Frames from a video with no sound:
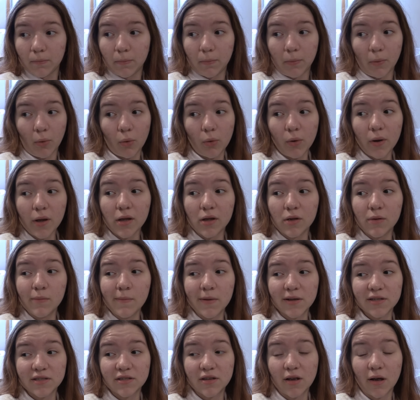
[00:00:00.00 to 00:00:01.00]
Boy, you
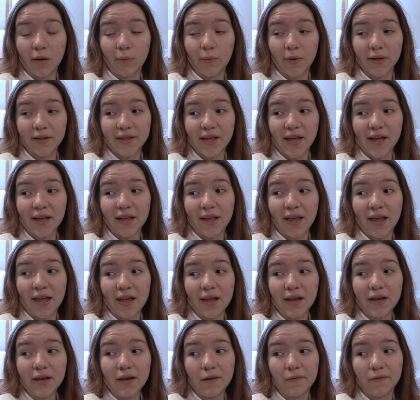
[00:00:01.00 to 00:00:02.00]
must not want that
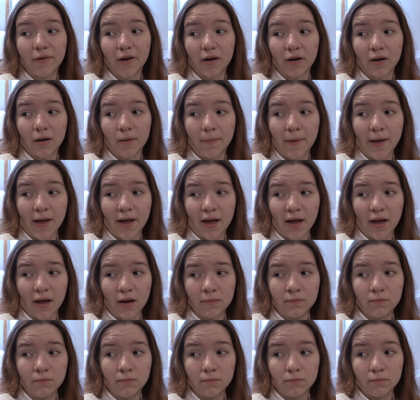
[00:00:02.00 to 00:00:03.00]
candy very
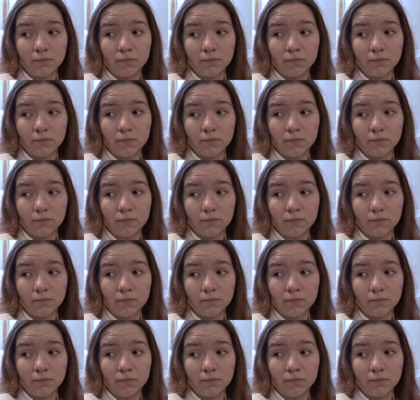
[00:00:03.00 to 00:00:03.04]
bad.